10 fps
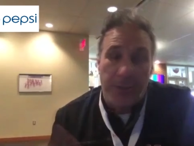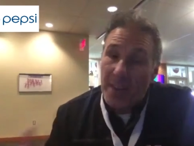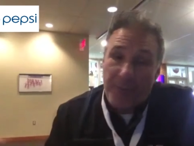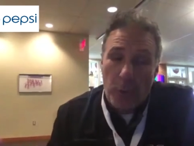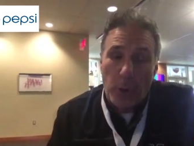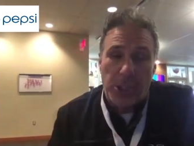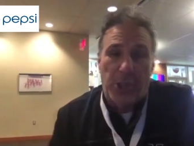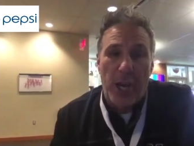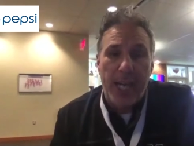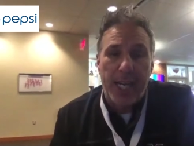You've had four
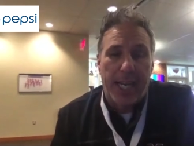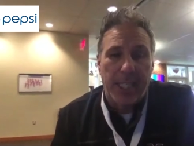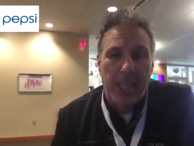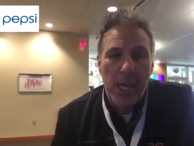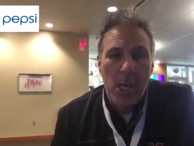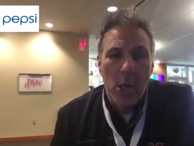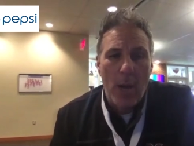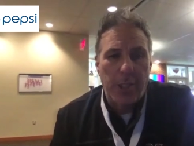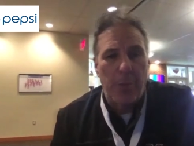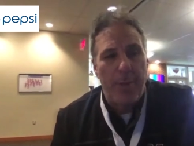straight against
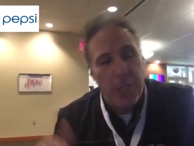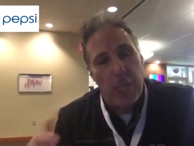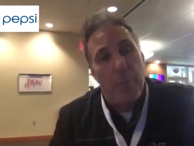Western Michigan,